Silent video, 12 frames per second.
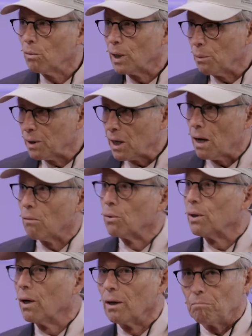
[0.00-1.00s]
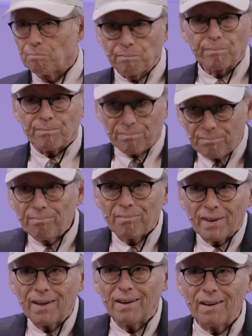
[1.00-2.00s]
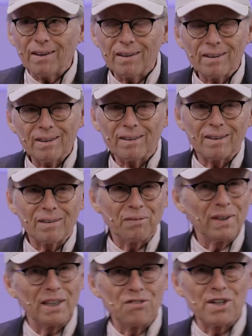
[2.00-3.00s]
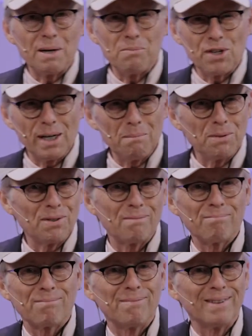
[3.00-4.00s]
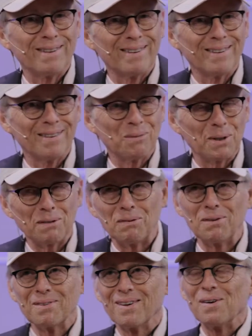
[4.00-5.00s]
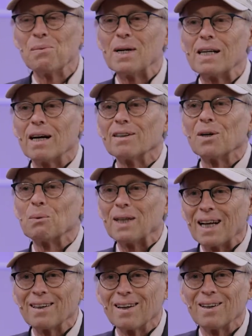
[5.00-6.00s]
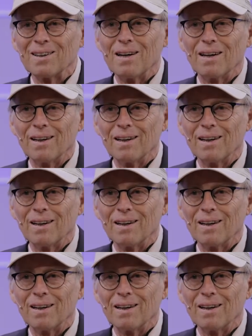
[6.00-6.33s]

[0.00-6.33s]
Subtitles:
When they went down with the, I forget his name, James, whatever. Went down there with that little,